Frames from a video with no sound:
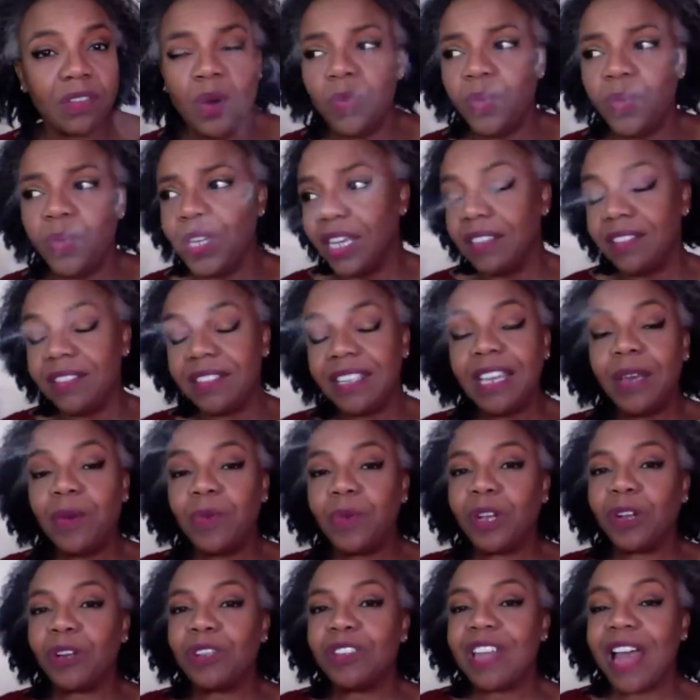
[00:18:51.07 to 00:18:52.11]
We can't see it with
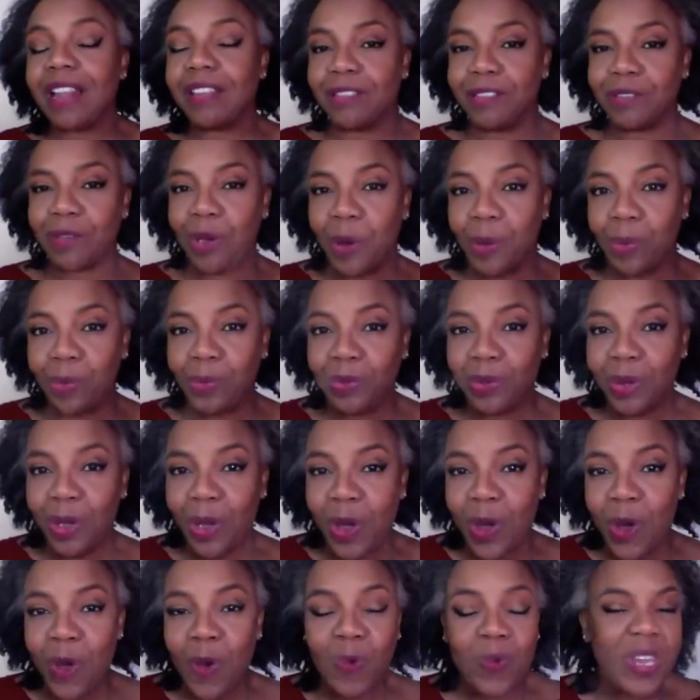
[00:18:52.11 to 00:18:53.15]
our telescopes.
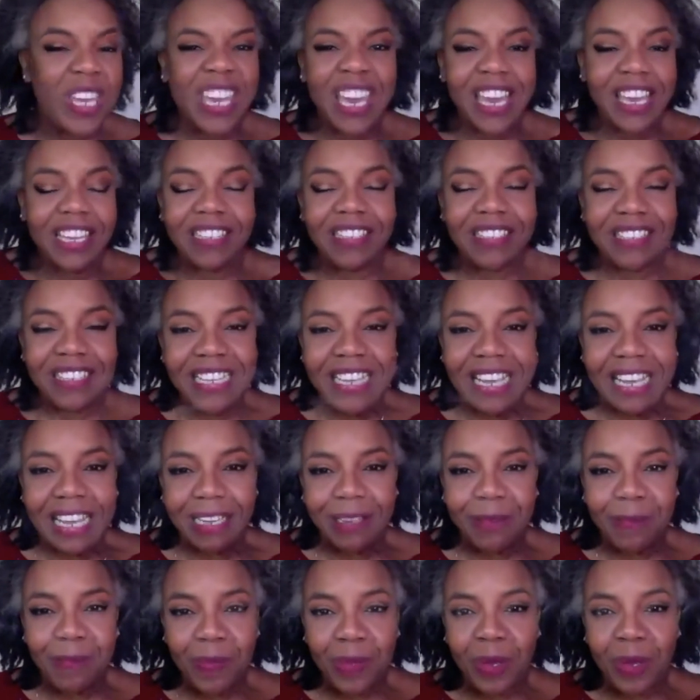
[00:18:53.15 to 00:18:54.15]
We can't see it.